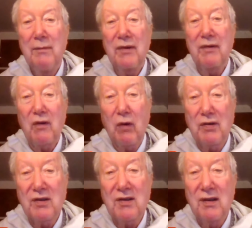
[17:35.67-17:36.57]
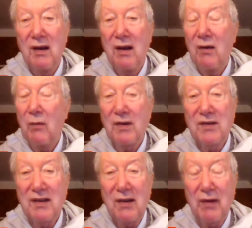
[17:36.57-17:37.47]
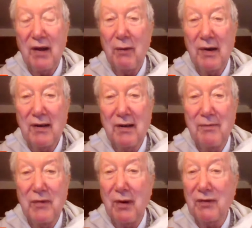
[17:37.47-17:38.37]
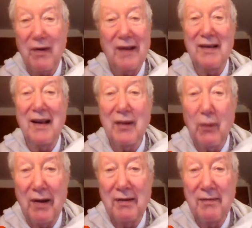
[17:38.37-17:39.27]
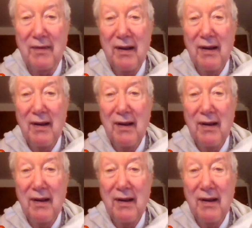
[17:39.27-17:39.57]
But of course, once they get rid of them, you have to find another one,